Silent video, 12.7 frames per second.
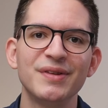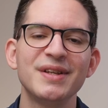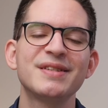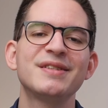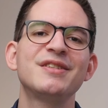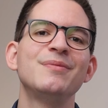
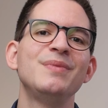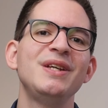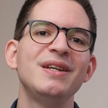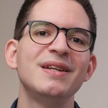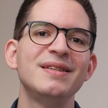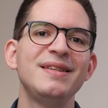this to
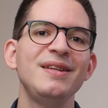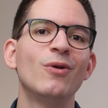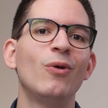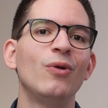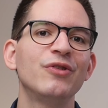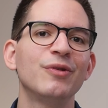me is the
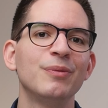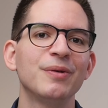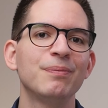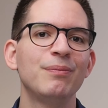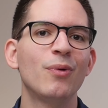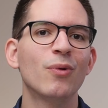
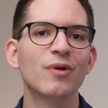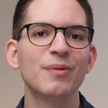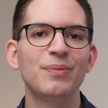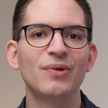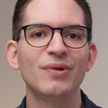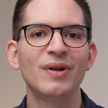ultimate
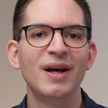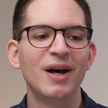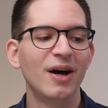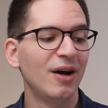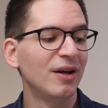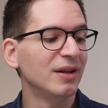portable,
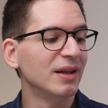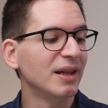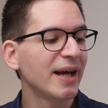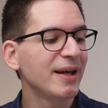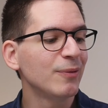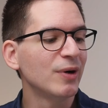
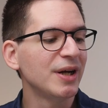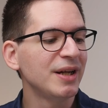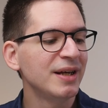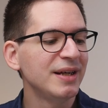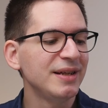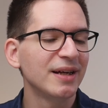
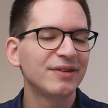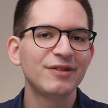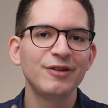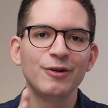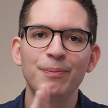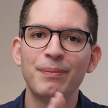lightweight, yet
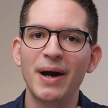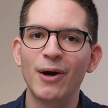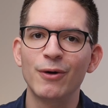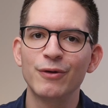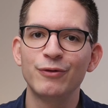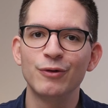still
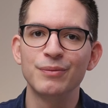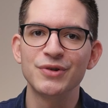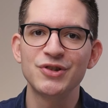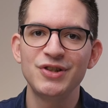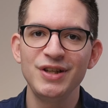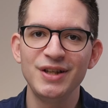powerful
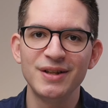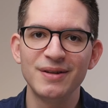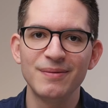machine,